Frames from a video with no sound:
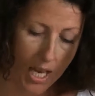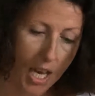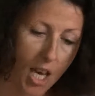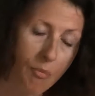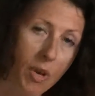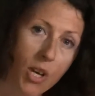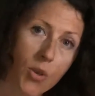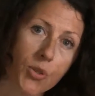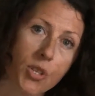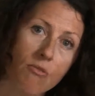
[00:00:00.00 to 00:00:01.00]
And I
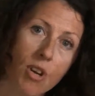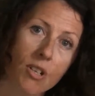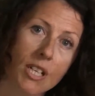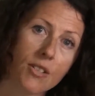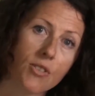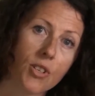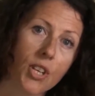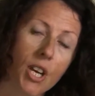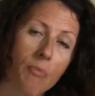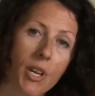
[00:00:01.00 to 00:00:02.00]
also wrote letters on
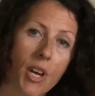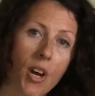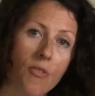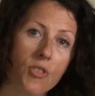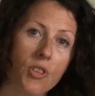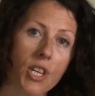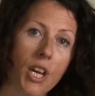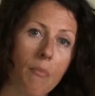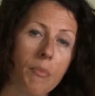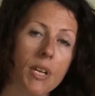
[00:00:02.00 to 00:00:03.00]
her behalf to the
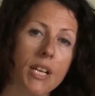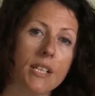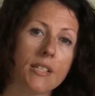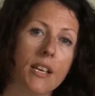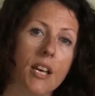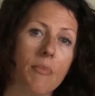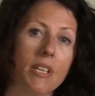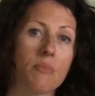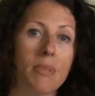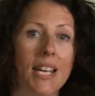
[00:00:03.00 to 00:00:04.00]
companies
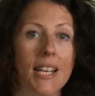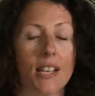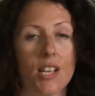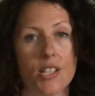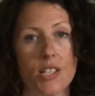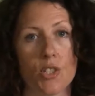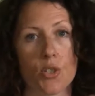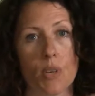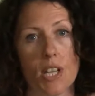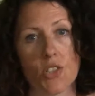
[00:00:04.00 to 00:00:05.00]
explaining her
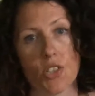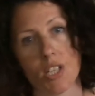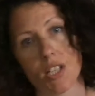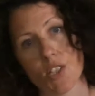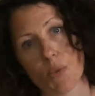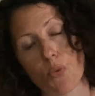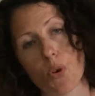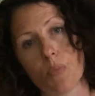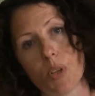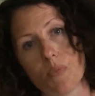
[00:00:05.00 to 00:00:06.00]
situation and her
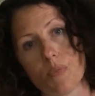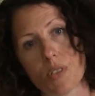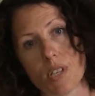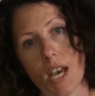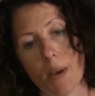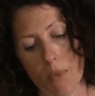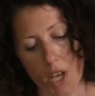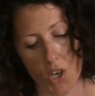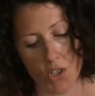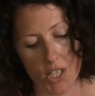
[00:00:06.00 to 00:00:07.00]
problems
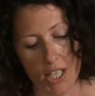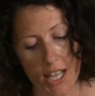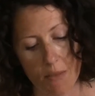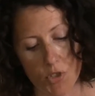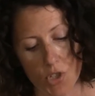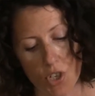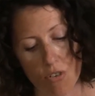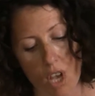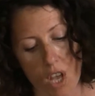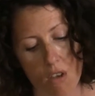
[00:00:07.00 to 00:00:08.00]
and asking them to
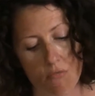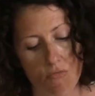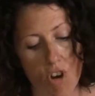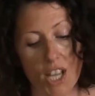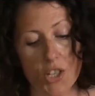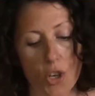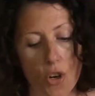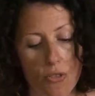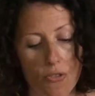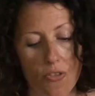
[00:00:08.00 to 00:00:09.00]
write
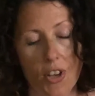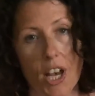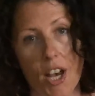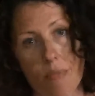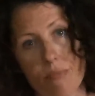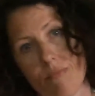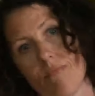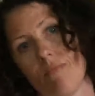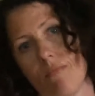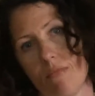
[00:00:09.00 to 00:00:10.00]
off
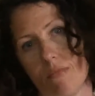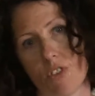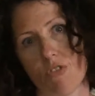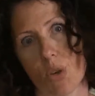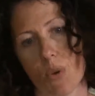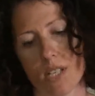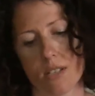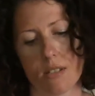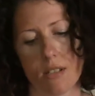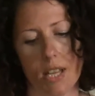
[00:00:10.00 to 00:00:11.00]
the
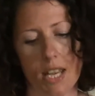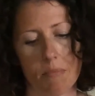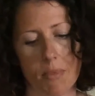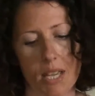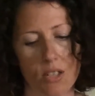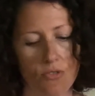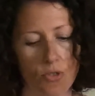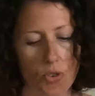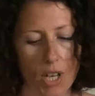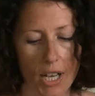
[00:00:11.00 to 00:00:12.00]
requests that they'd made
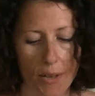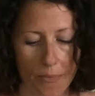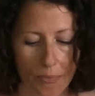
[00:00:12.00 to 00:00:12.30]
for her.